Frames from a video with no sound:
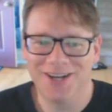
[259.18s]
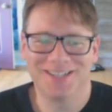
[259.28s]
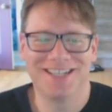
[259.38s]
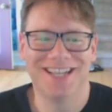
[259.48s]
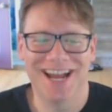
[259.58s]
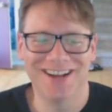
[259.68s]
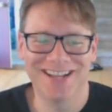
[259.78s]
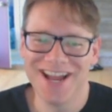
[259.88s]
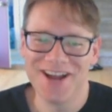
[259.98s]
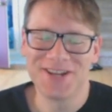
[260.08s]
Yeah, that yeah
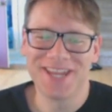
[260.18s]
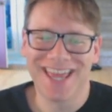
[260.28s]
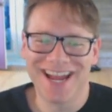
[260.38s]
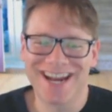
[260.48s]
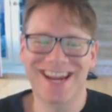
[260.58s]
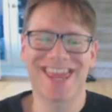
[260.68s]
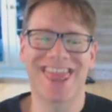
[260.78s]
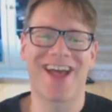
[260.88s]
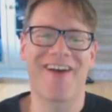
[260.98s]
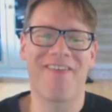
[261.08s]
okay that I, that's
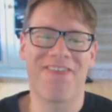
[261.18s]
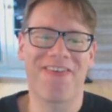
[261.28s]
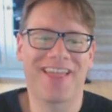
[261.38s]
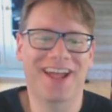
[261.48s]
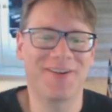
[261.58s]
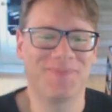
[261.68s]
cool from a distance.